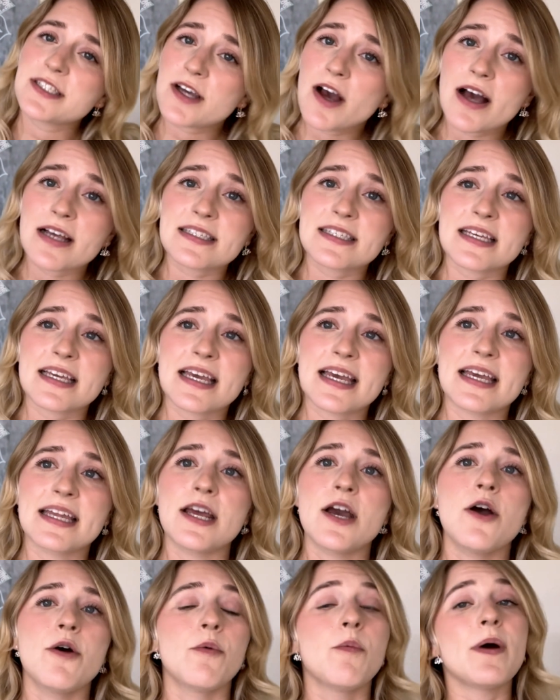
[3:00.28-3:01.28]
causing it,
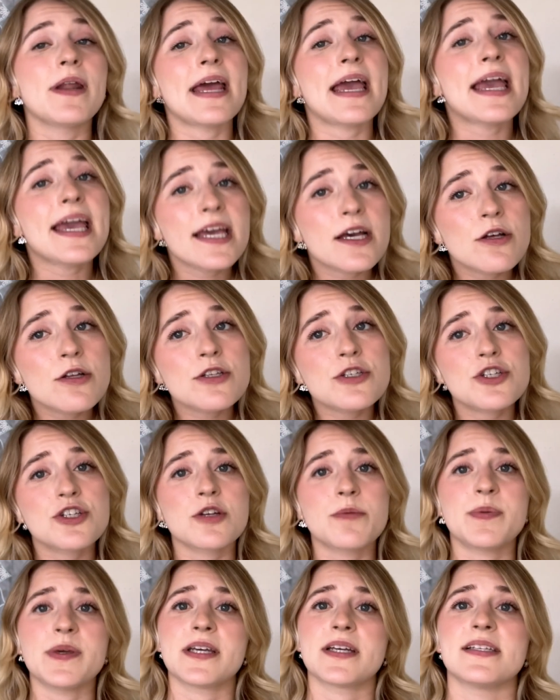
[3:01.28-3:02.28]
what angles
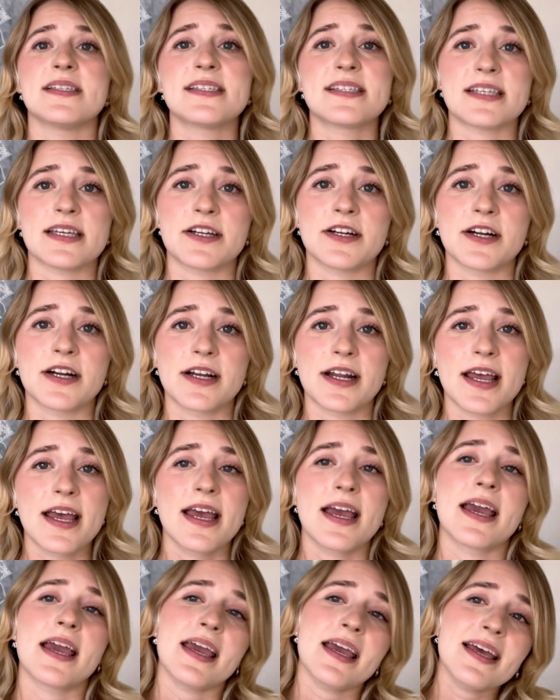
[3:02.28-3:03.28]
should be considered,
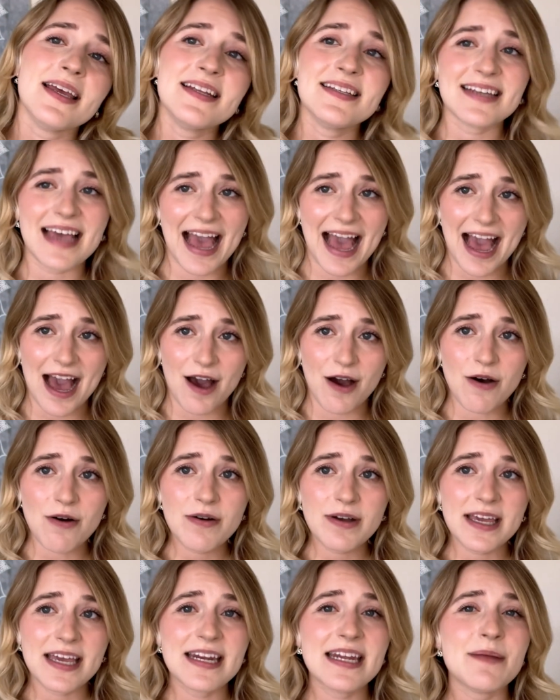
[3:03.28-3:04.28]
and how
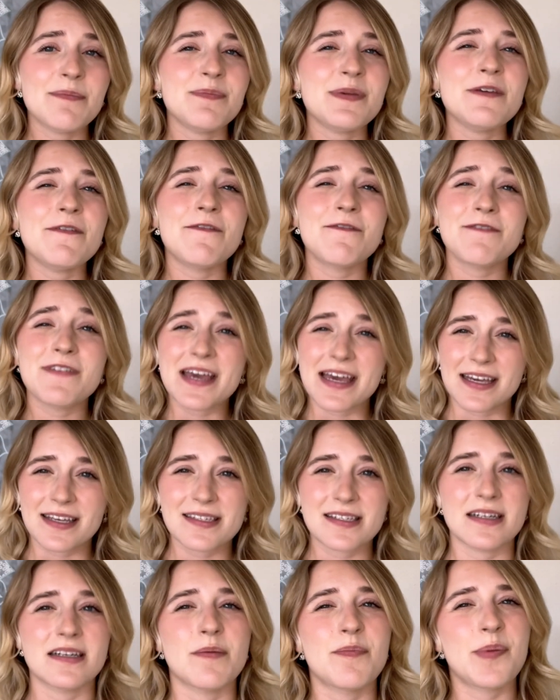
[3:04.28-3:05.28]
can it be
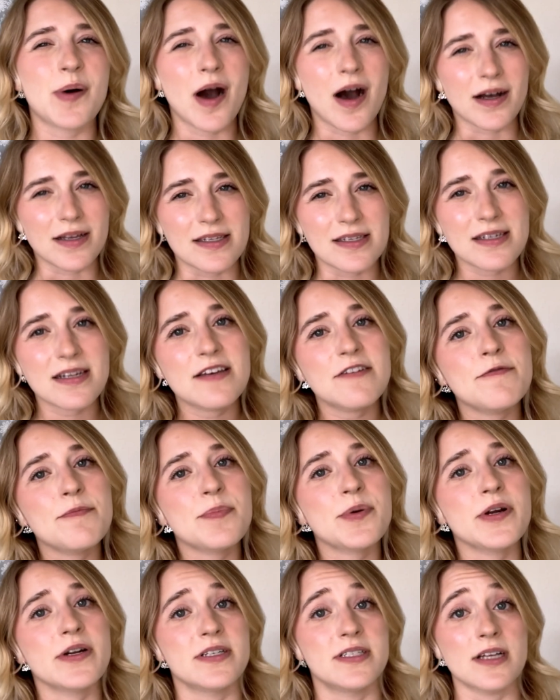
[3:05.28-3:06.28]
fixed in a positive,
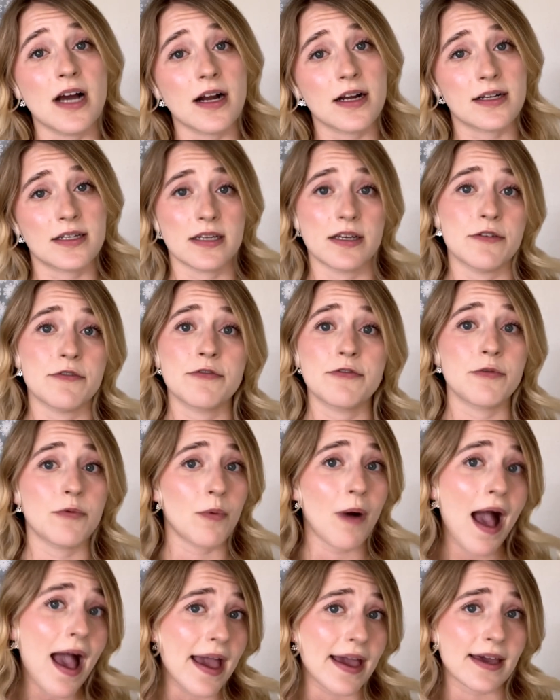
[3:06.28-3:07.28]
productive
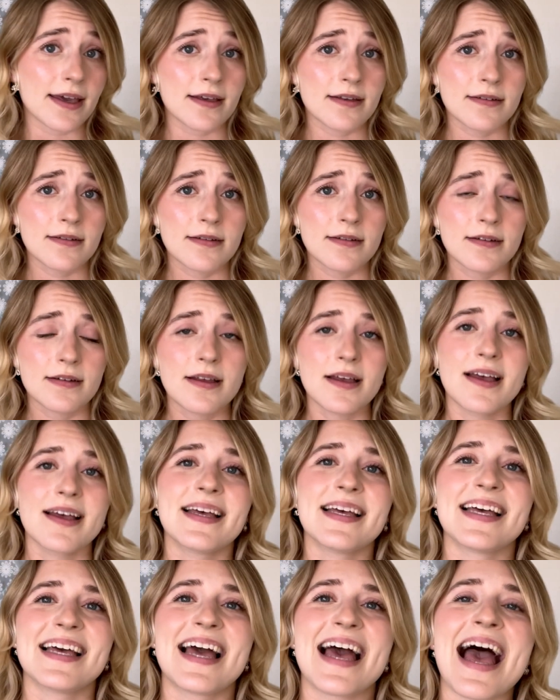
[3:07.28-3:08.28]
way.
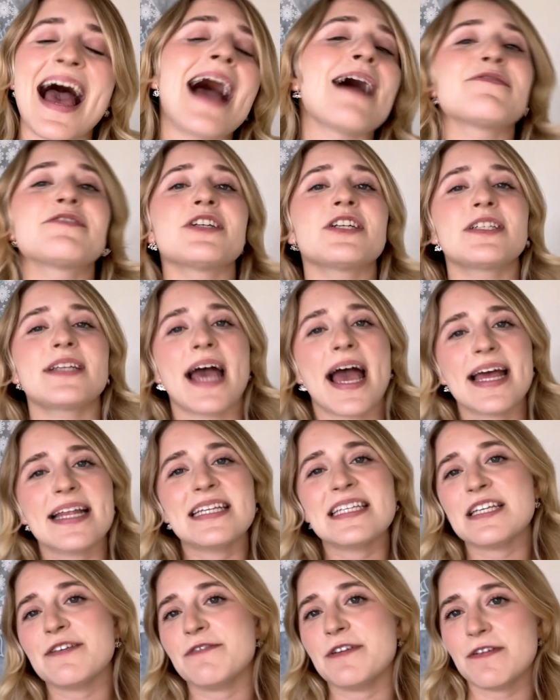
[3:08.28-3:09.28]
After 10
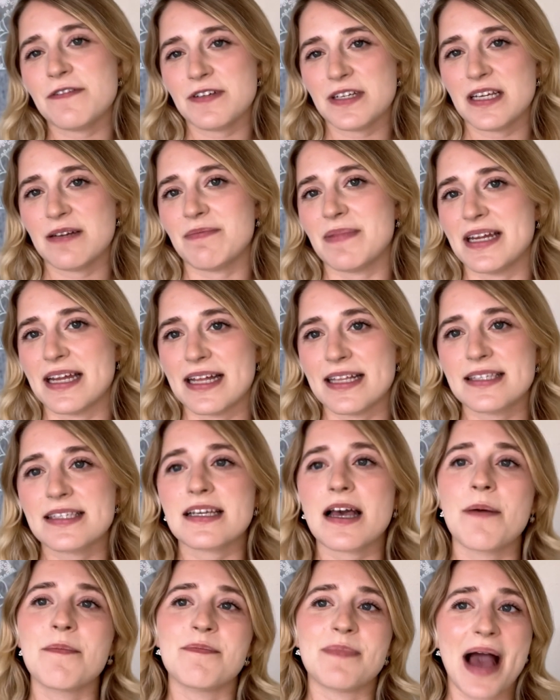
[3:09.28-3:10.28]
to 15 minutes,
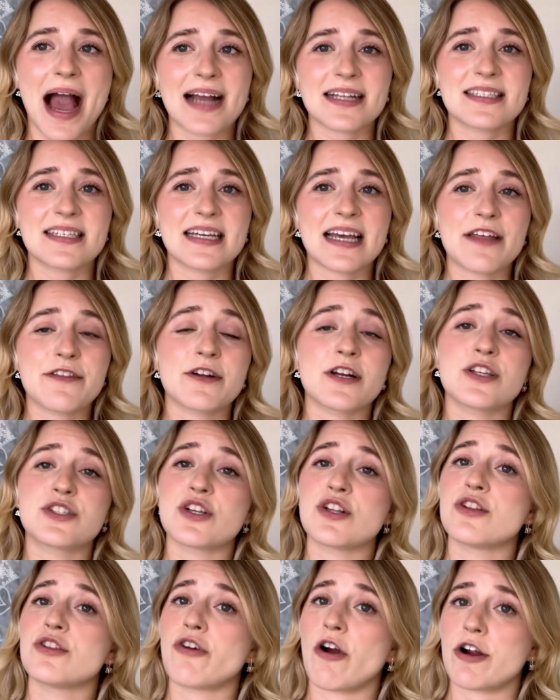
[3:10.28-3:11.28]
come back together as a
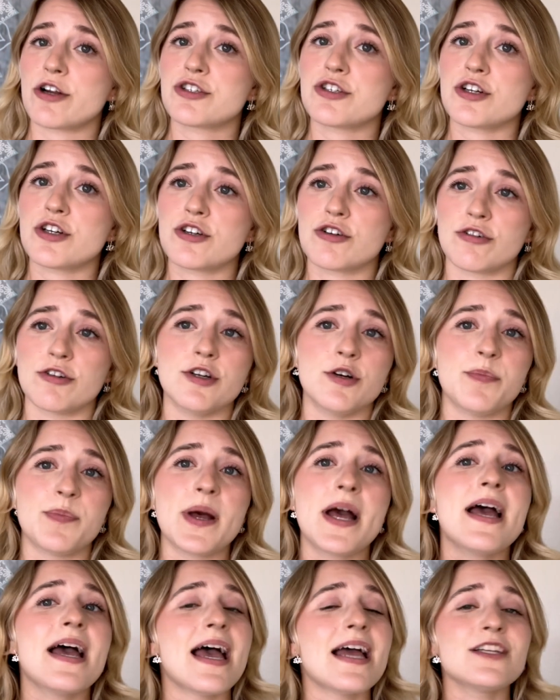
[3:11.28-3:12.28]
larger group
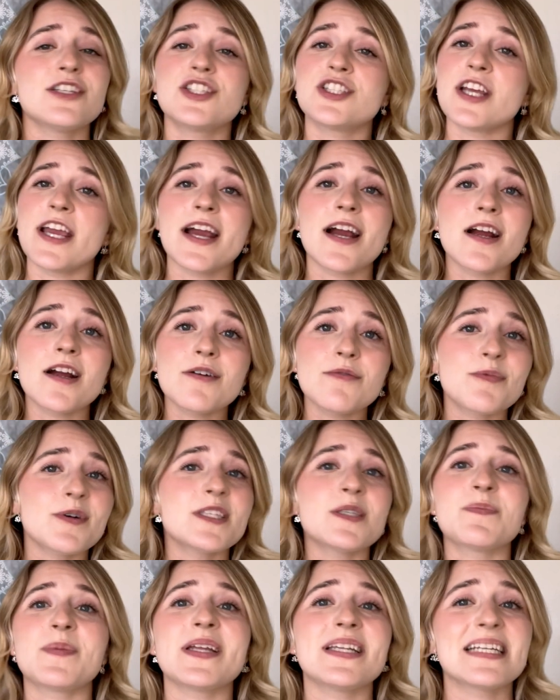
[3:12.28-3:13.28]
and share
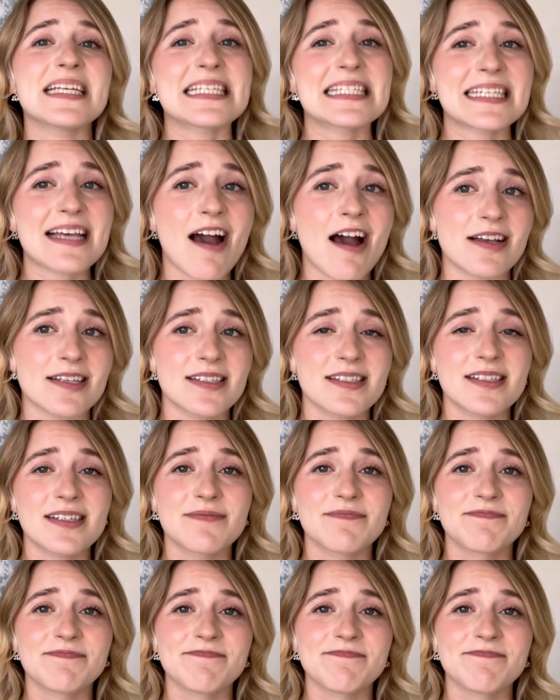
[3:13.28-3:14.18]
what's been discussed.